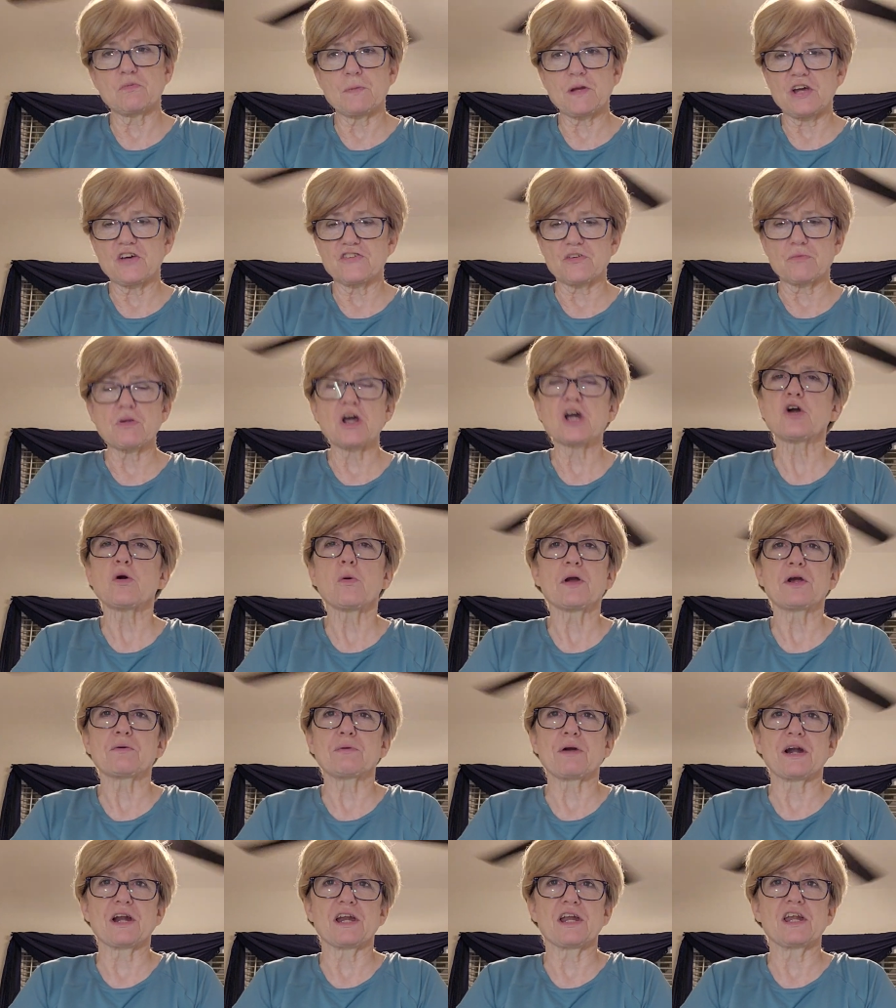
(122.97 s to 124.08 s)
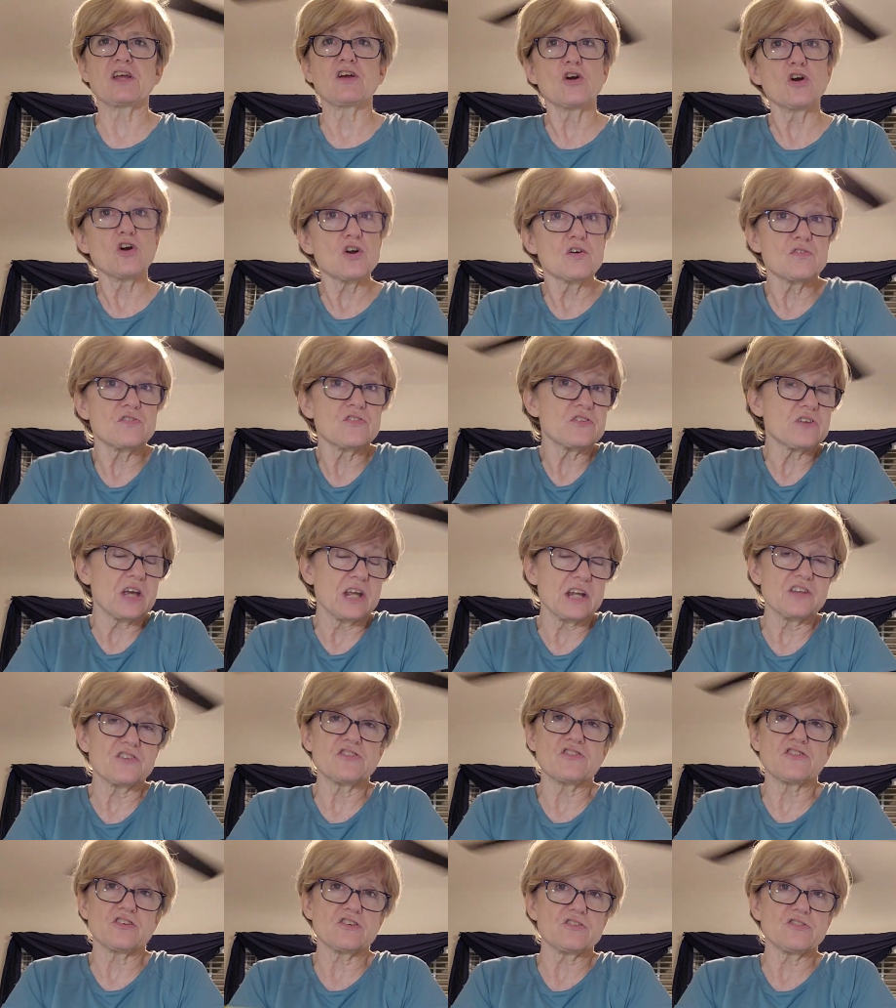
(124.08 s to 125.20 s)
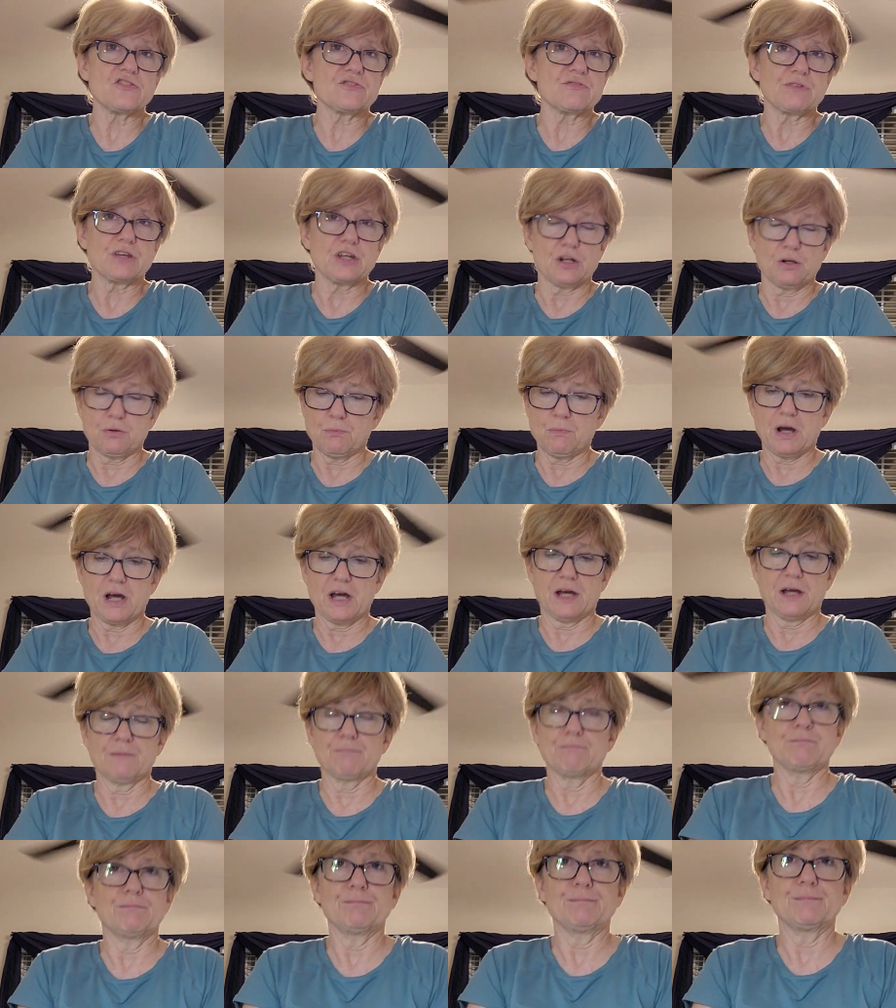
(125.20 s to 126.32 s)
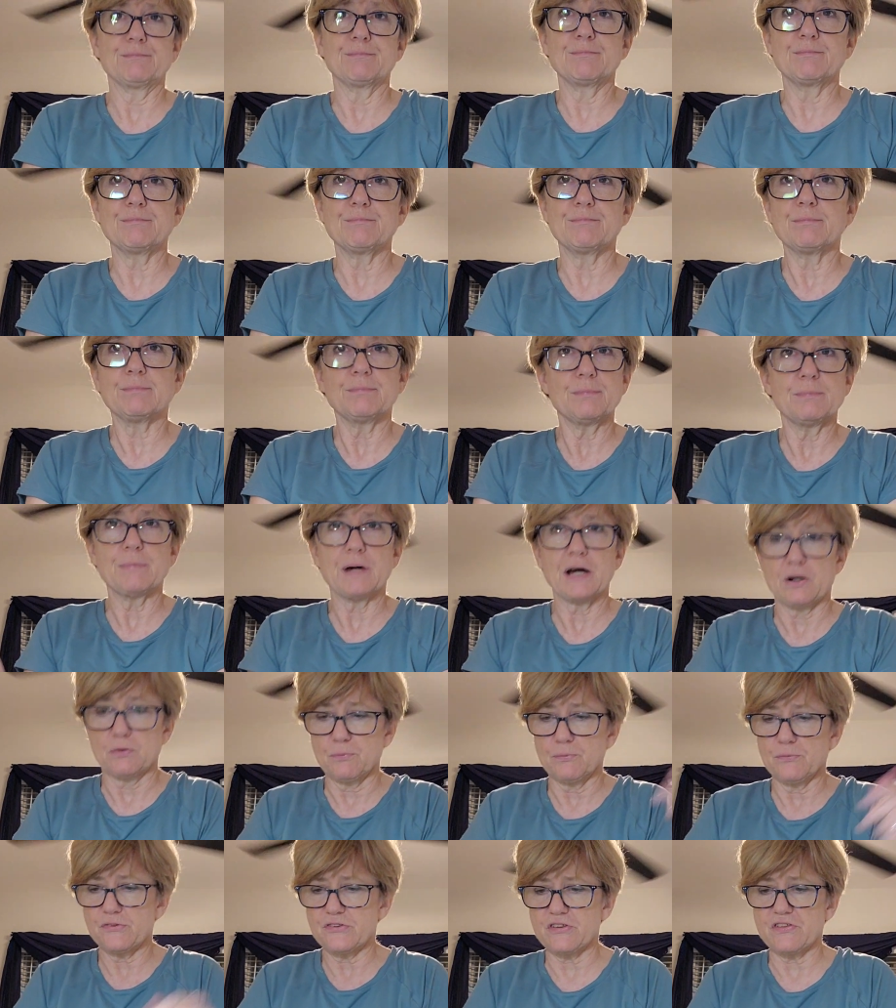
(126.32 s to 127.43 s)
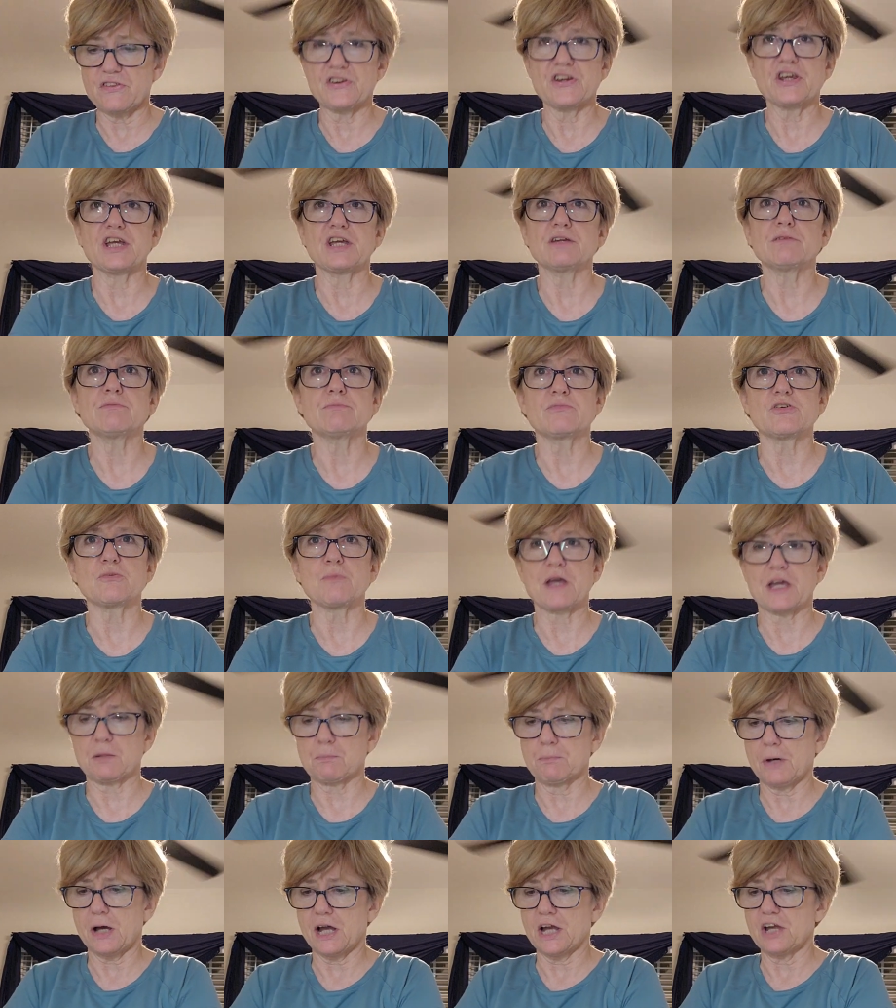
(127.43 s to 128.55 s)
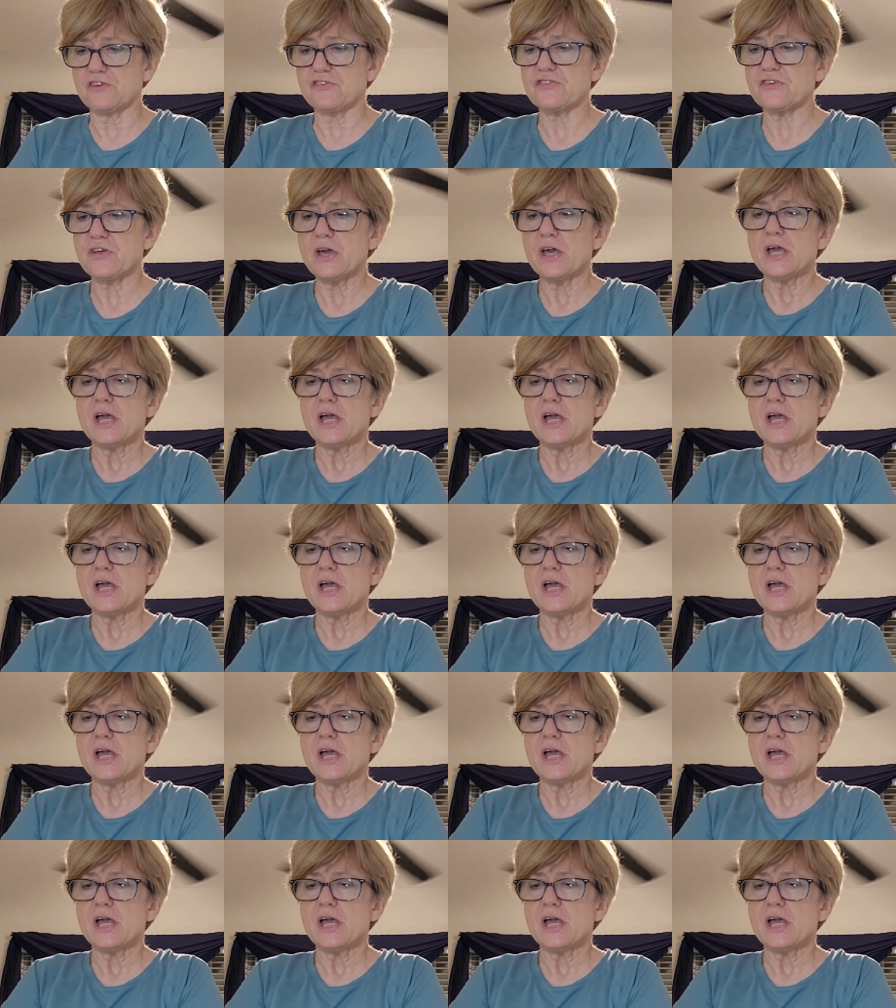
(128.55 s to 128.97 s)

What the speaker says: because I'm not going around any curves, and it's just, you know, I don't see the need to make it bias.